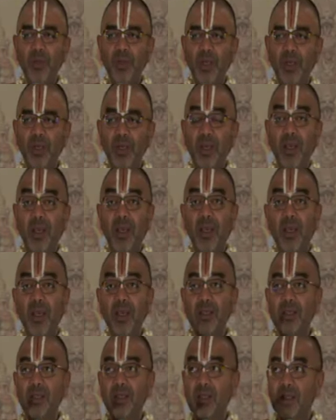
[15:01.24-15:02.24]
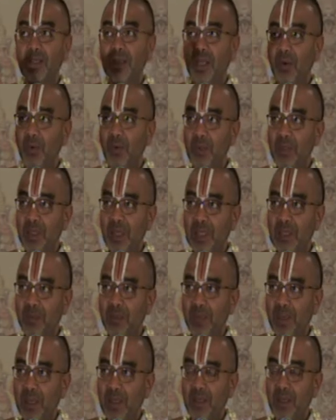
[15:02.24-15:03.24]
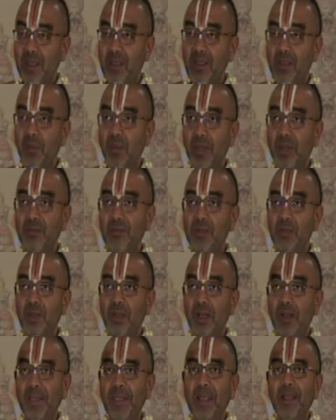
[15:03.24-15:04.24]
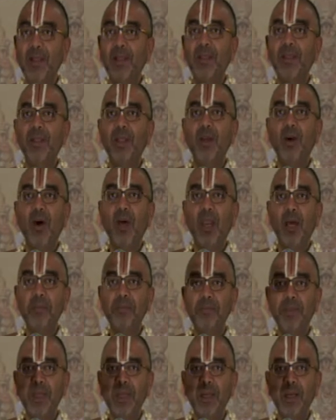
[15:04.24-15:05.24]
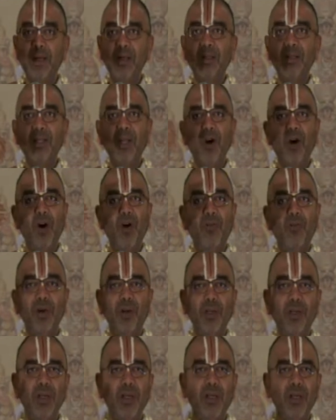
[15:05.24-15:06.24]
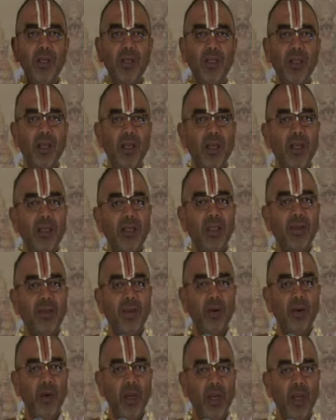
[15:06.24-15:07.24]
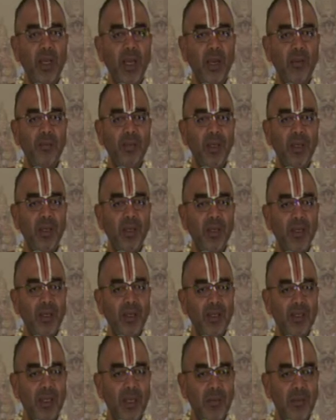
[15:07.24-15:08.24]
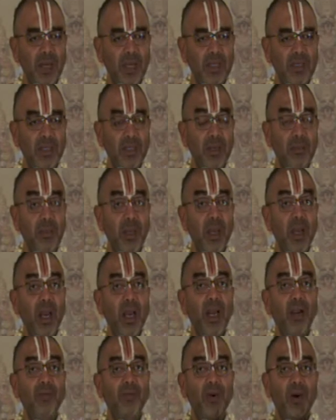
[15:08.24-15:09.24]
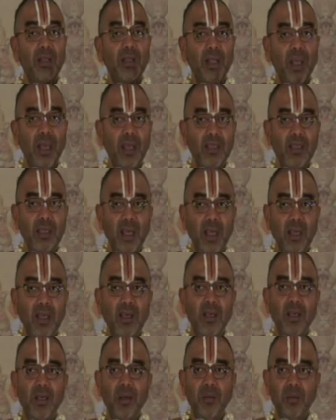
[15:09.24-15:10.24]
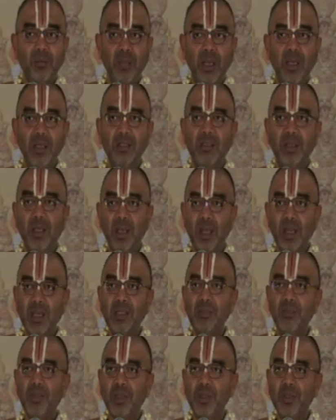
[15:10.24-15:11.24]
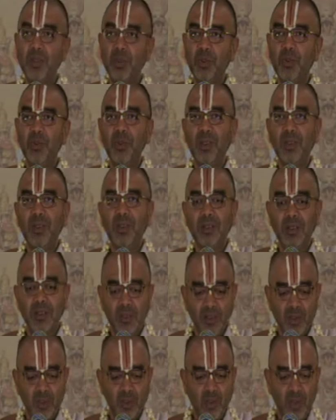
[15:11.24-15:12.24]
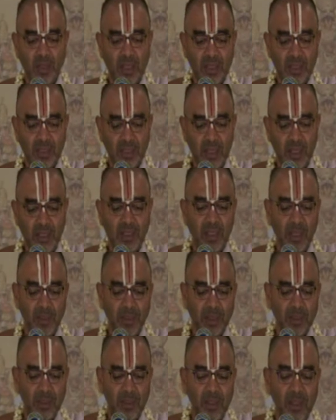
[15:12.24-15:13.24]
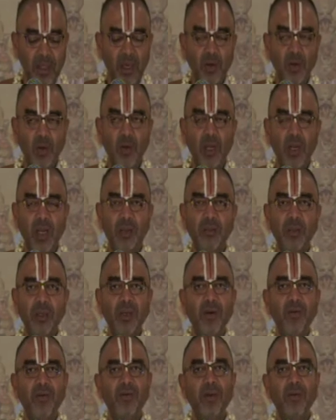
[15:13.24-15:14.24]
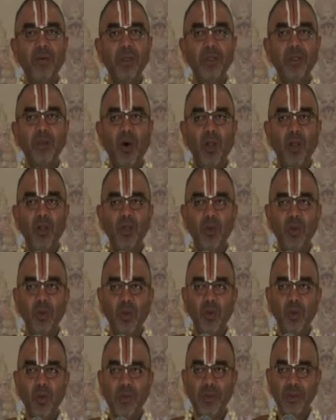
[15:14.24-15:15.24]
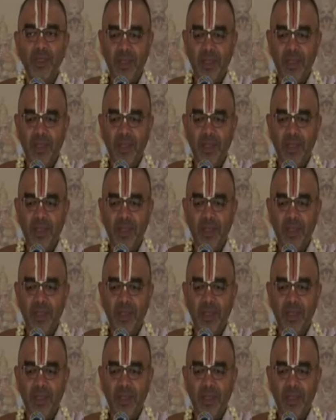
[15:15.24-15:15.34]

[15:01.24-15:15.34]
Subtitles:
that? Here is Krishna who was expecting the wives to come. They all appeared. They offered to Krishna. They were quite happy. Krishna blessed them and for their sake blessed their husbands too. This is known as Yajna Patni Anugraham. We must also know,